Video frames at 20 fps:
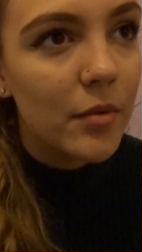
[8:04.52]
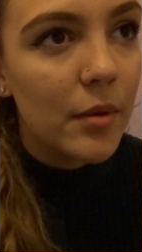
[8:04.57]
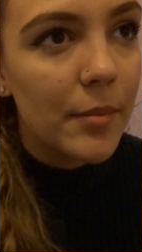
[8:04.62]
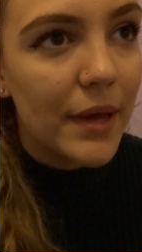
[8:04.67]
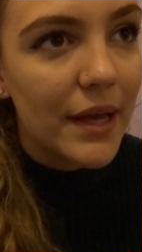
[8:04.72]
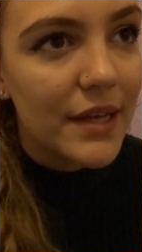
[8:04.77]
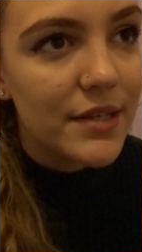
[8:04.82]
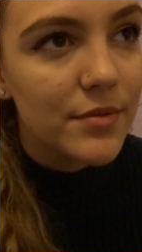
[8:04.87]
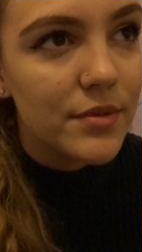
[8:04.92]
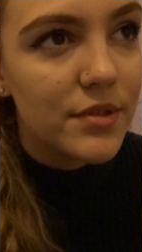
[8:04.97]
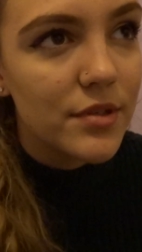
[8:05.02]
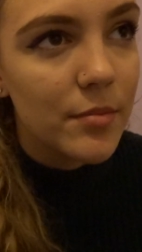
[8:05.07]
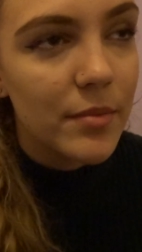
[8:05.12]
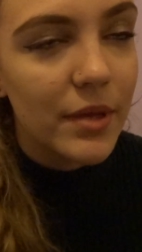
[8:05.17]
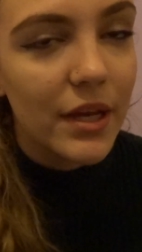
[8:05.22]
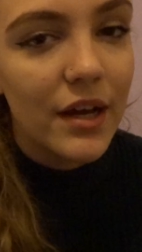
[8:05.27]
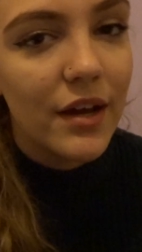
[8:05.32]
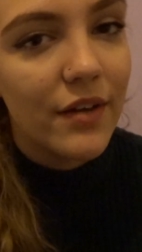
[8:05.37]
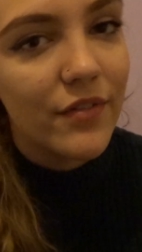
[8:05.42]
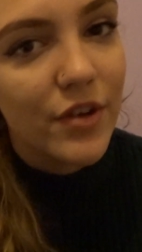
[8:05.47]
my best with
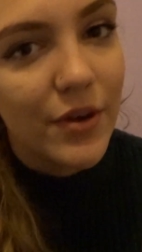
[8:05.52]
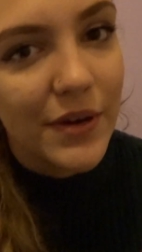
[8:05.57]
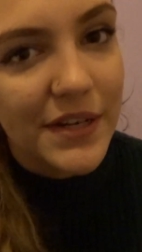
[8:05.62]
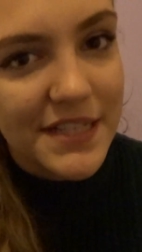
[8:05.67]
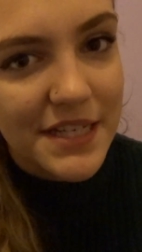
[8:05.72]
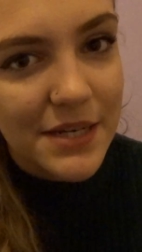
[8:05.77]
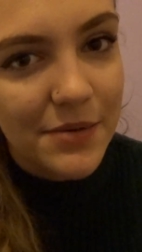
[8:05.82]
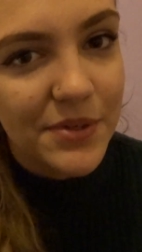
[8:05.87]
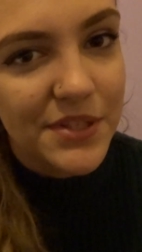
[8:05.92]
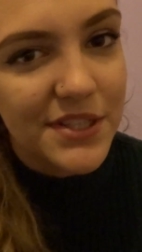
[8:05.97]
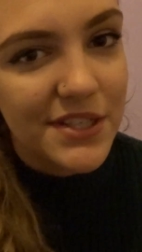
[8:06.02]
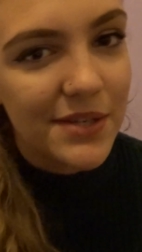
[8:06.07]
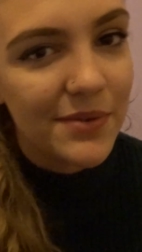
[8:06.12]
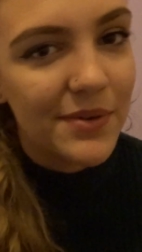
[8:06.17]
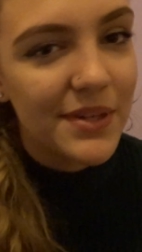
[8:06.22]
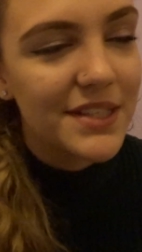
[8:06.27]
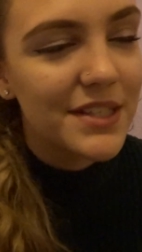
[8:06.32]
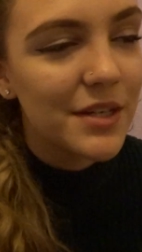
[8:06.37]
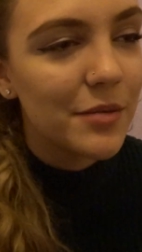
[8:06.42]
something I have no idea what to do with.